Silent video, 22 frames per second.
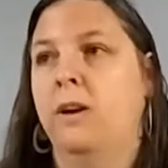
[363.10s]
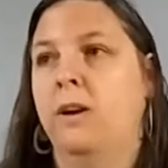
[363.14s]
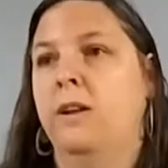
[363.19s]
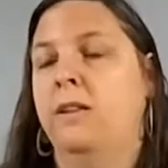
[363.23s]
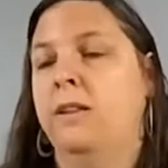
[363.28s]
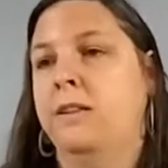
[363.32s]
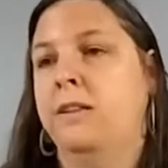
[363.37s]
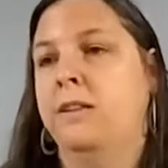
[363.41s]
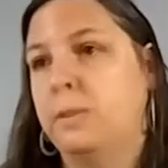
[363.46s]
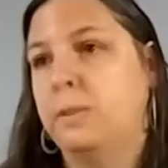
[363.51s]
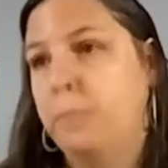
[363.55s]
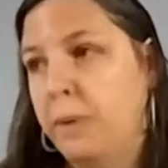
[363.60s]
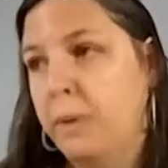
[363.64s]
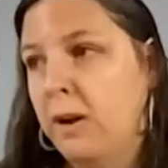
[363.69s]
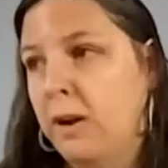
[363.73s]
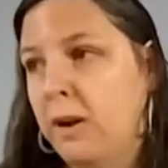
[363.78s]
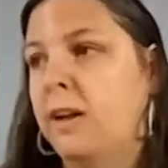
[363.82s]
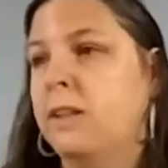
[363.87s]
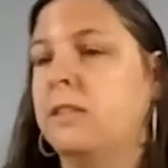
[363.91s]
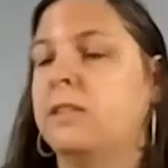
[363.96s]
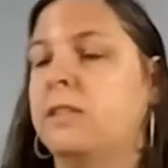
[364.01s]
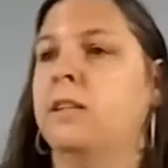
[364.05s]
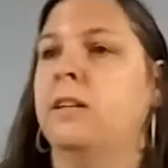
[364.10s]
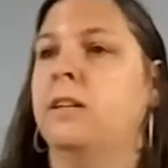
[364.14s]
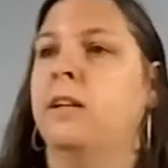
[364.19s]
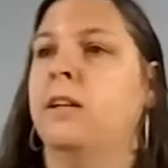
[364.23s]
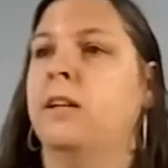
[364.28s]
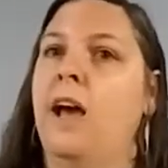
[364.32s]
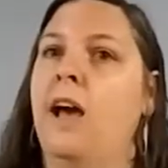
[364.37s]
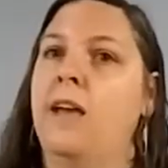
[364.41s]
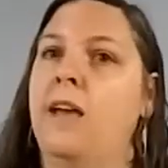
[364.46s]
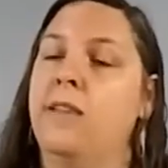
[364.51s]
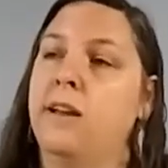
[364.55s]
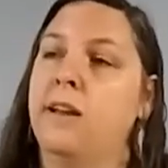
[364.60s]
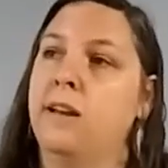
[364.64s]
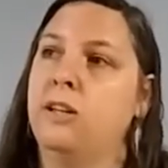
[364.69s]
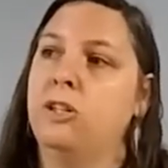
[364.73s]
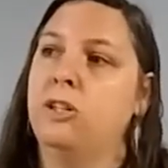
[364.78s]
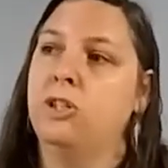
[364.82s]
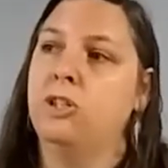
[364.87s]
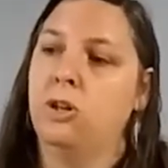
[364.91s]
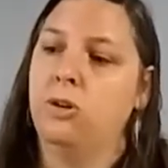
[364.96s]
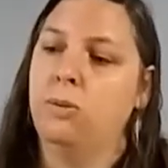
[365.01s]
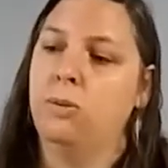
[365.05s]
and the Spirit. And then he
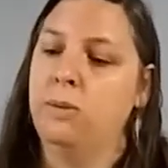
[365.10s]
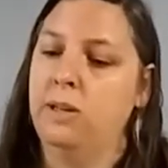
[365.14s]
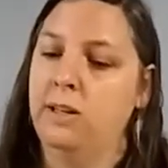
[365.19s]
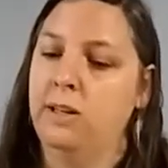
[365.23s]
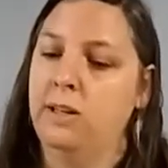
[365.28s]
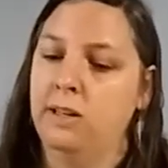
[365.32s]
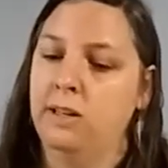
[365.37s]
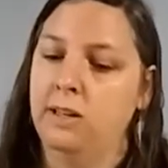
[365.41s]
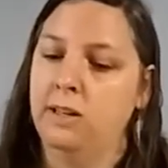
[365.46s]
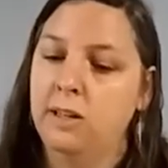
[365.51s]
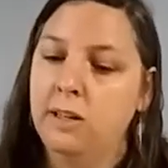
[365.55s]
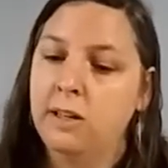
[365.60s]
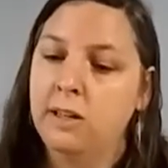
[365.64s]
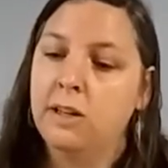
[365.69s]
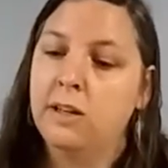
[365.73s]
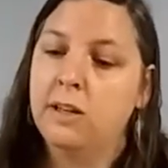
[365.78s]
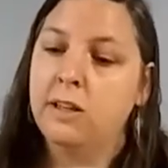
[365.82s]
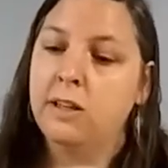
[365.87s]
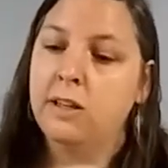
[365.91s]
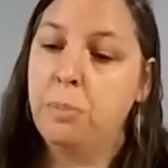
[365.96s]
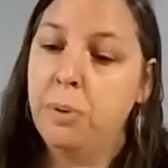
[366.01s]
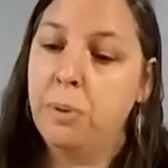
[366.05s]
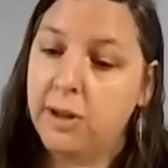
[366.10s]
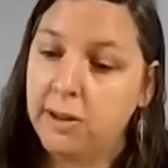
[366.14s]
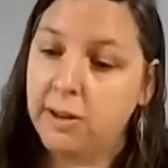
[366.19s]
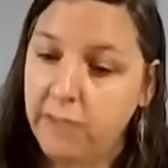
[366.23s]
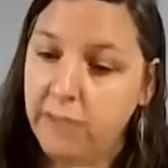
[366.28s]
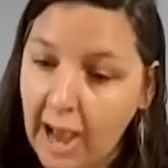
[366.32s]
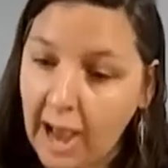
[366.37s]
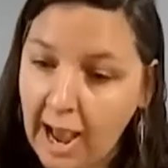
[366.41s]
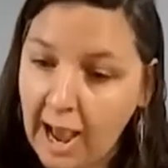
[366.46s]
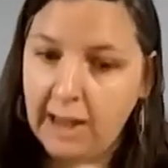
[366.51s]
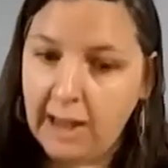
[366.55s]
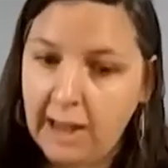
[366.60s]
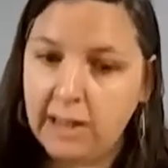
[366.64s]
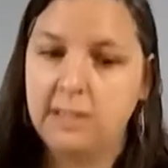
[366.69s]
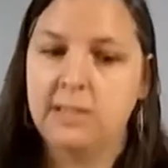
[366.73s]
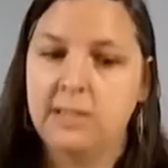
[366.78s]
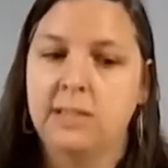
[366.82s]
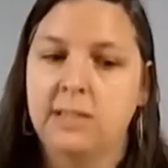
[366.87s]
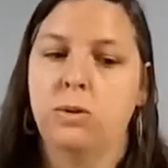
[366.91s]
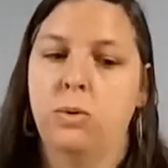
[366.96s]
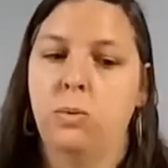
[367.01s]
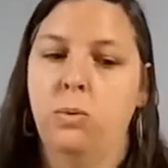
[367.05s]
showed me in the book of
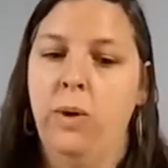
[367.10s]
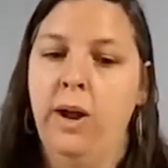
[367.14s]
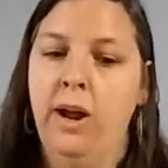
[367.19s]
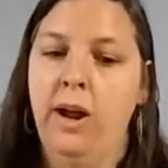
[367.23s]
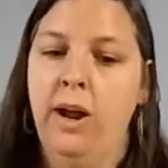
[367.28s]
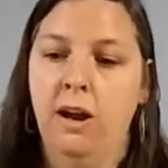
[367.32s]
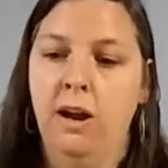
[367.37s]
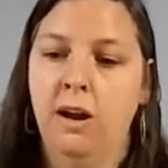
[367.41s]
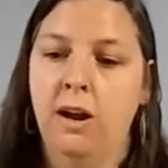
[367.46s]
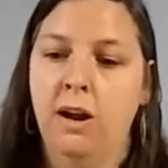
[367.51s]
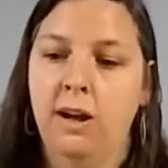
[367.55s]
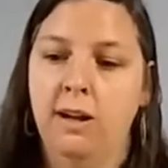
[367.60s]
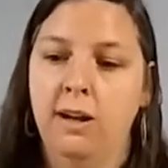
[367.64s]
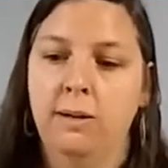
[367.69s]
Acts where